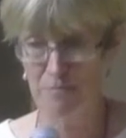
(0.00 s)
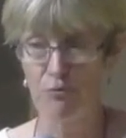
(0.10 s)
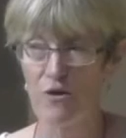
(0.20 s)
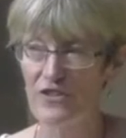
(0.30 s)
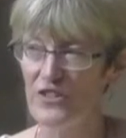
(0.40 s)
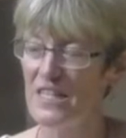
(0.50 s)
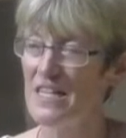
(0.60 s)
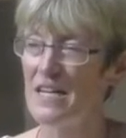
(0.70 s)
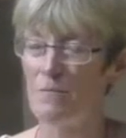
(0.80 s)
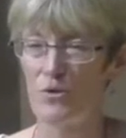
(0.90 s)
from the
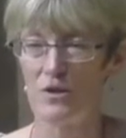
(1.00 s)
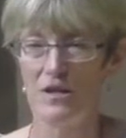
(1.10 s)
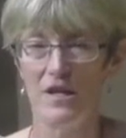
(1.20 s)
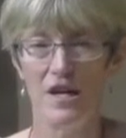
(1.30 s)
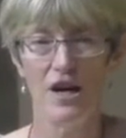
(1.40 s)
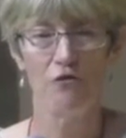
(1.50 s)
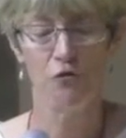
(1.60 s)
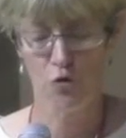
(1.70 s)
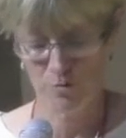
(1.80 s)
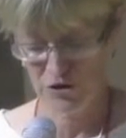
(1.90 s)
intelligence and national
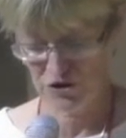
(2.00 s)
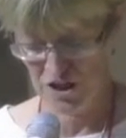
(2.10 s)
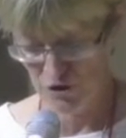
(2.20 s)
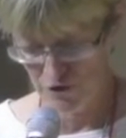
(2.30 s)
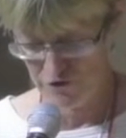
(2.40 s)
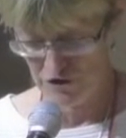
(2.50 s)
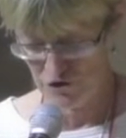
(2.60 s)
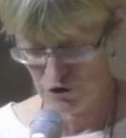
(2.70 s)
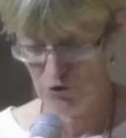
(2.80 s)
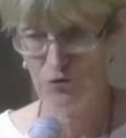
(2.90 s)
security communities
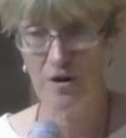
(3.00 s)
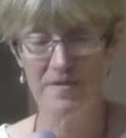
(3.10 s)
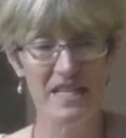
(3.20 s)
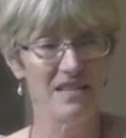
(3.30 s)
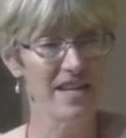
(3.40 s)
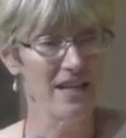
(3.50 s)
of both